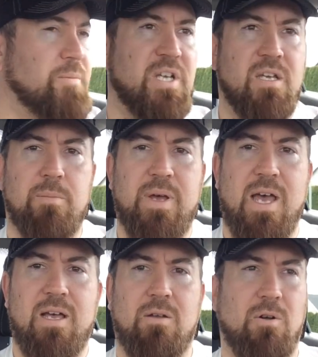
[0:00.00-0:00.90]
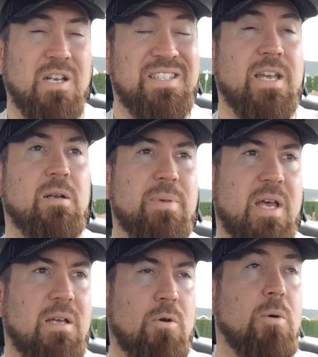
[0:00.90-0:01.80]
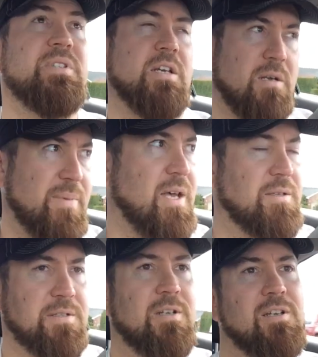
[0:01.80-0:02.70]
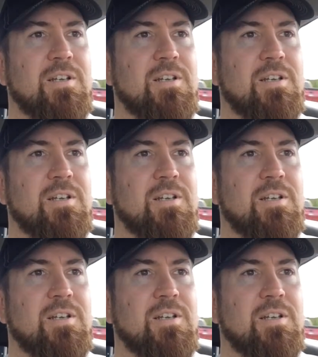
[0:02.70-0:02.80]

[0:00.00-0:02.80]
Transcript: Montana Pass or Montana Pass, Montana Pass,